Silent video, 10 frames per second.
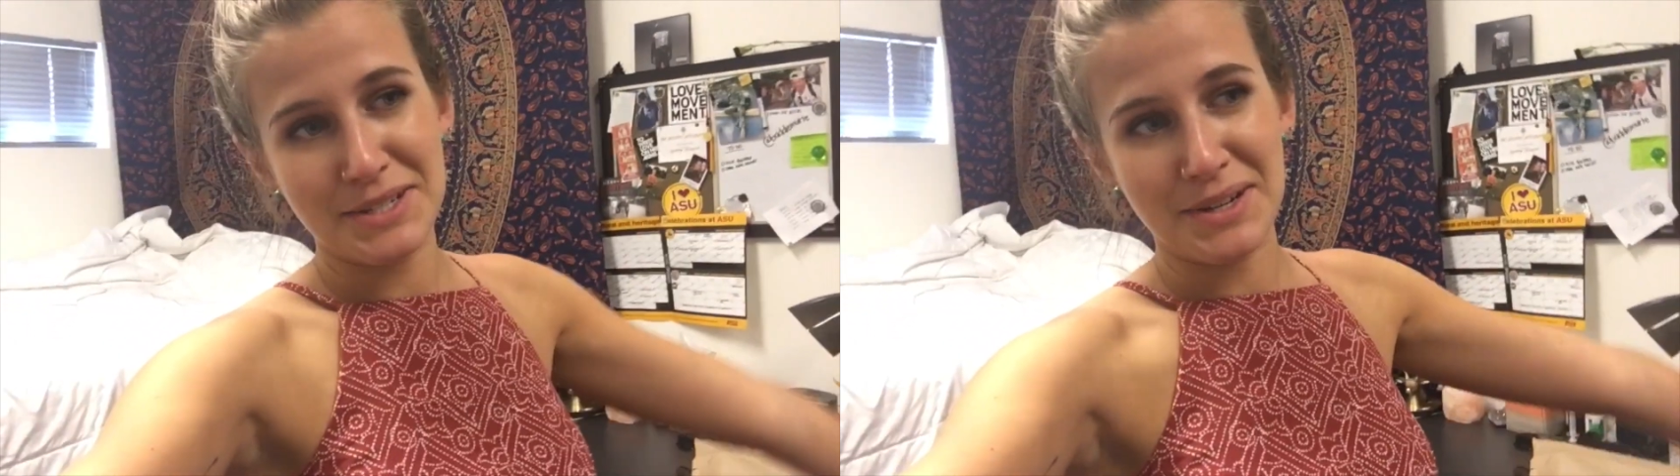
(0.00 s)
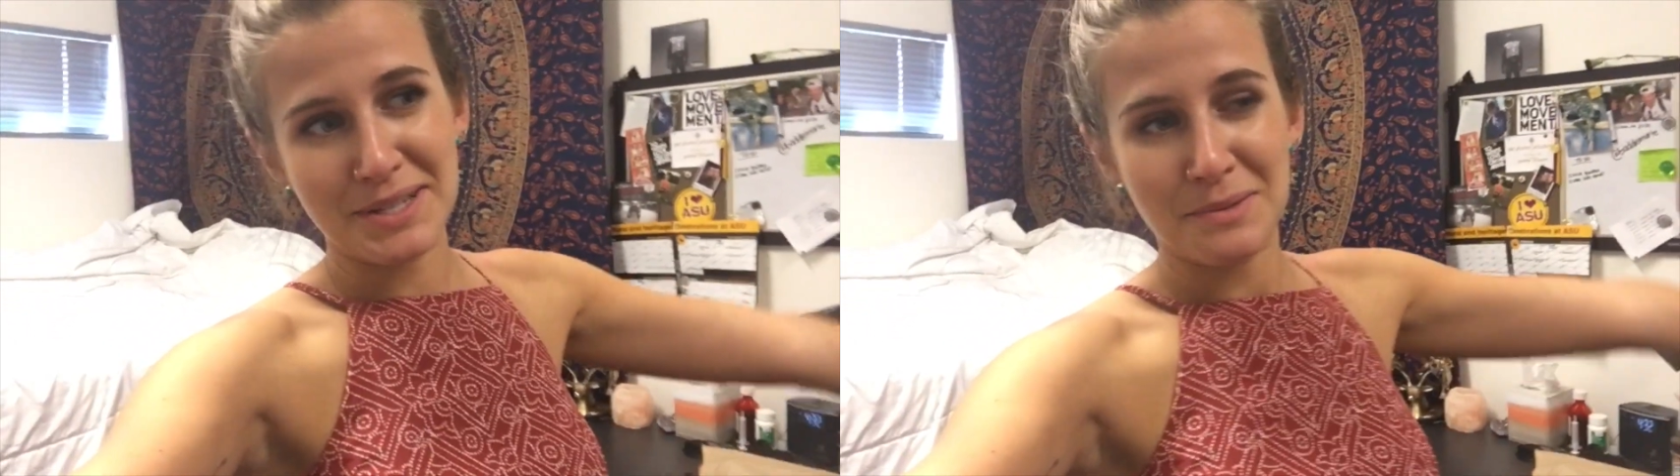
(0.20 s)

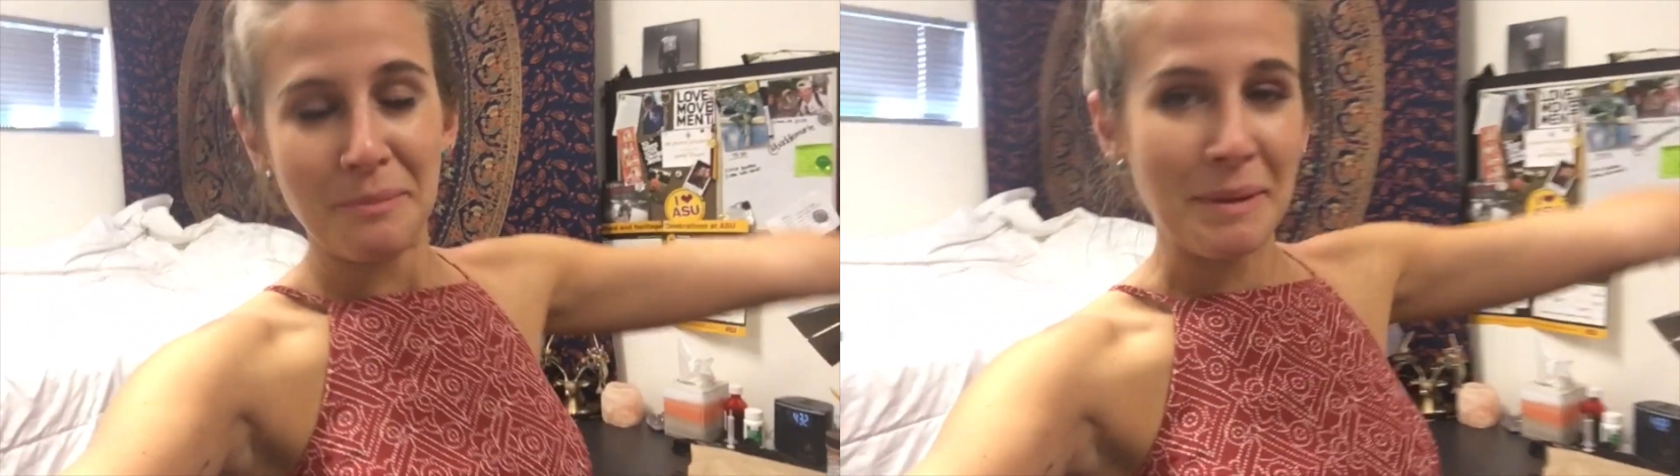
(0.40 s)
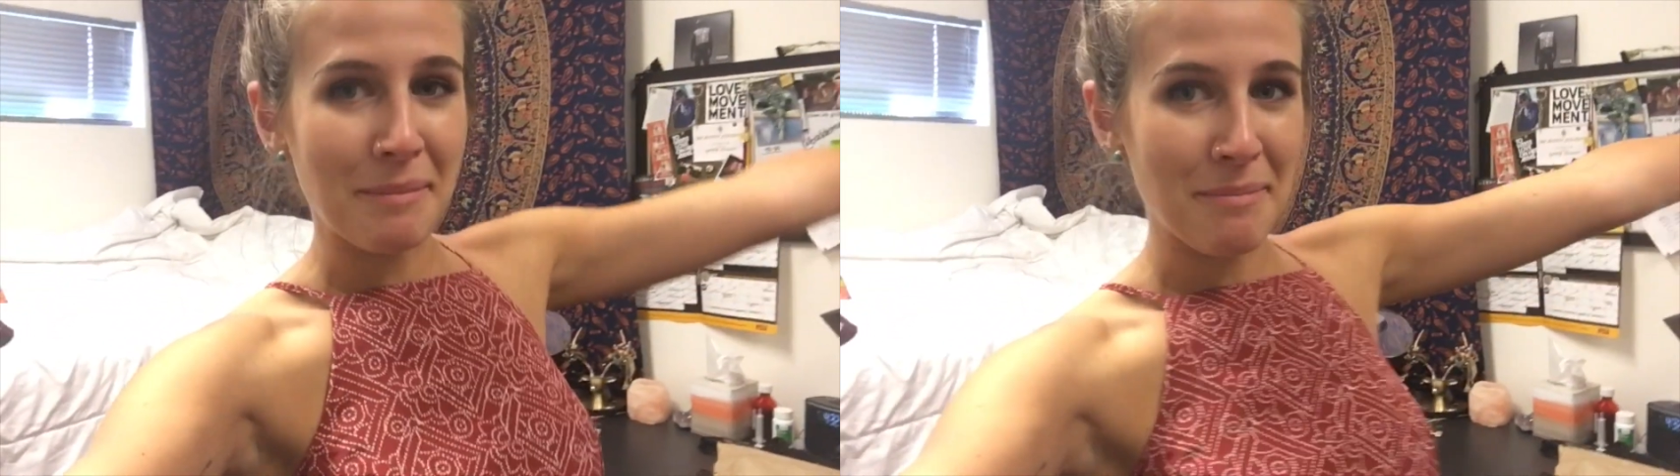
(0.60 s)
So you guys will
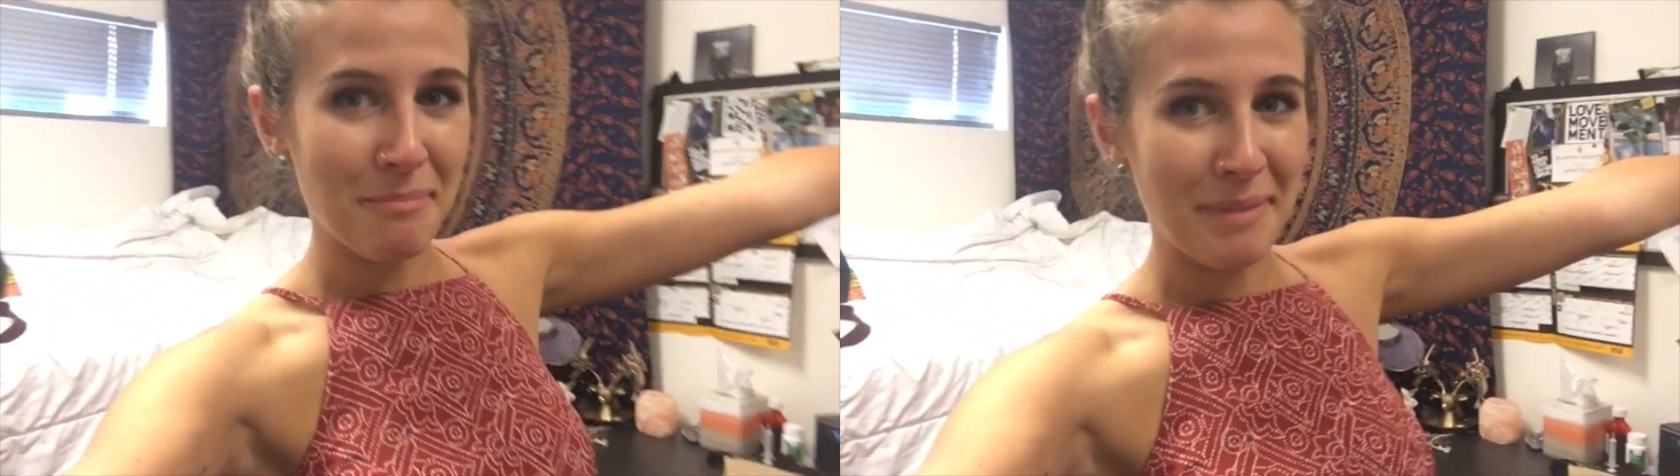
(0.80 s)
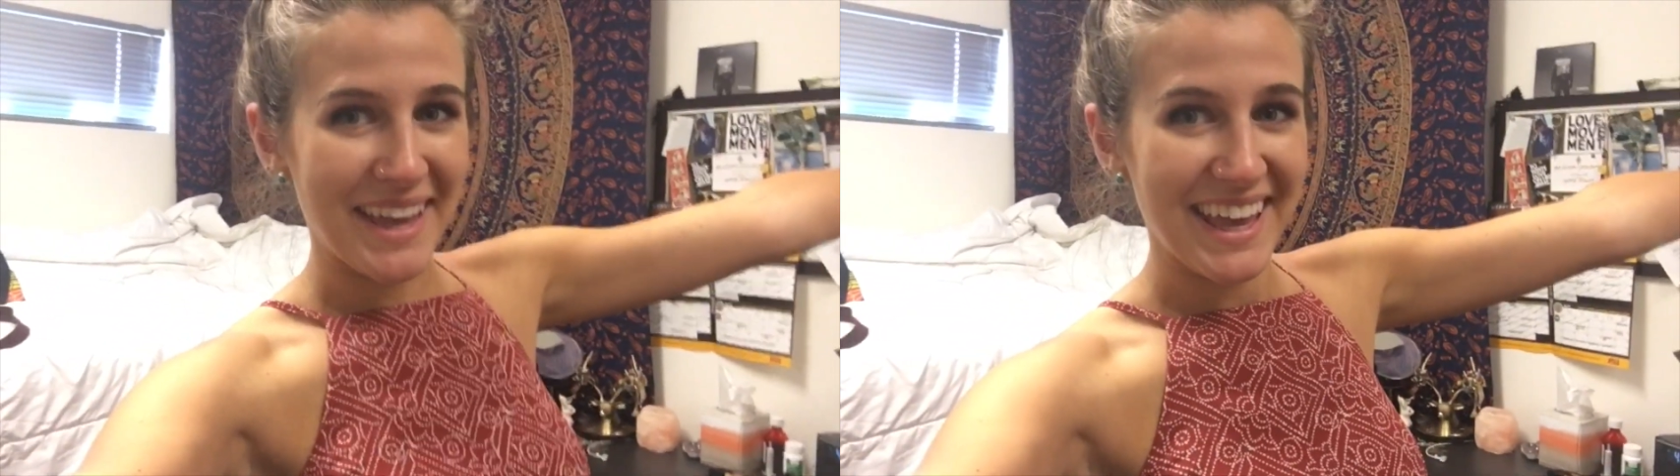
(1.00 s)
meet my
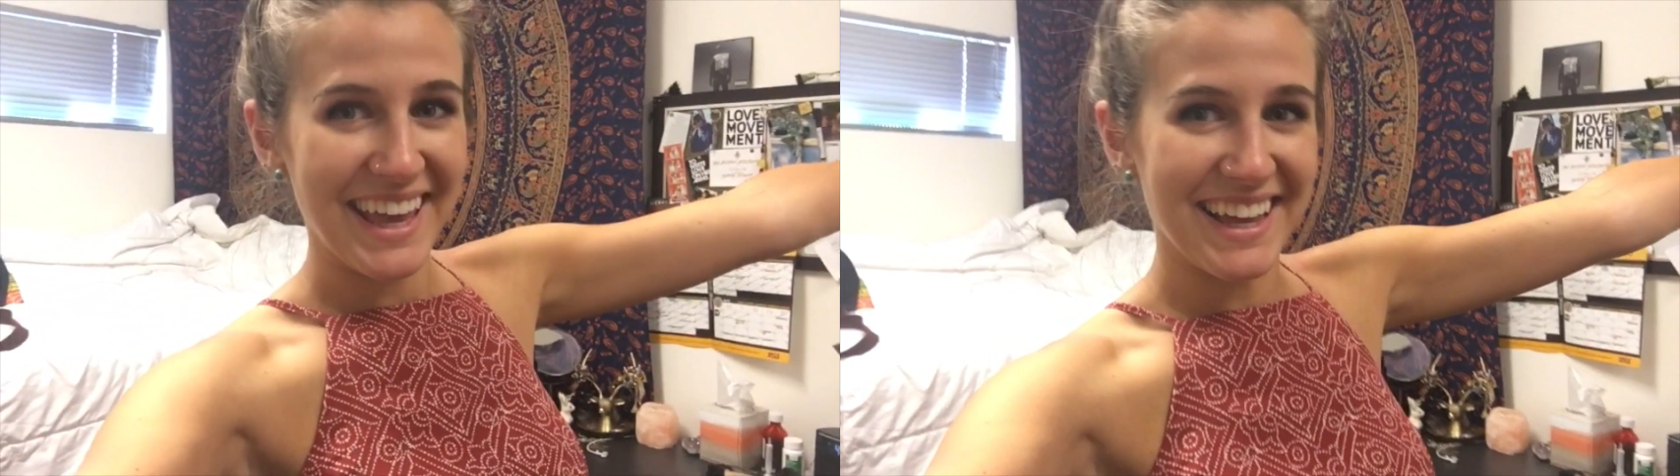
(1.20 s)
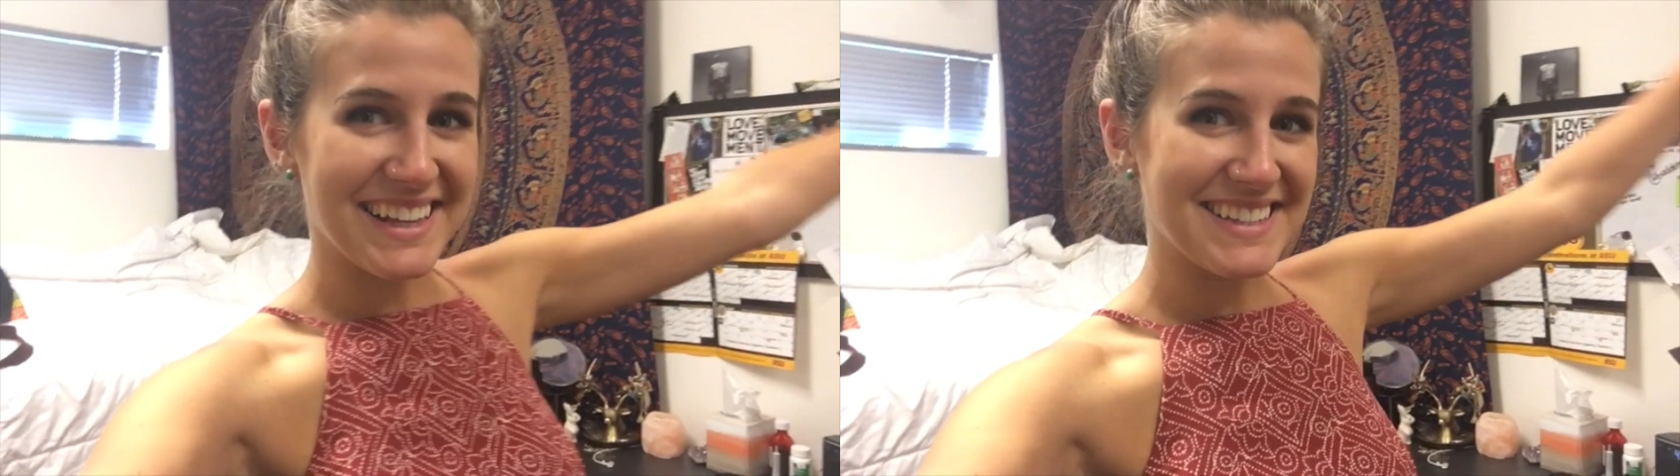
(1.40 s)
big.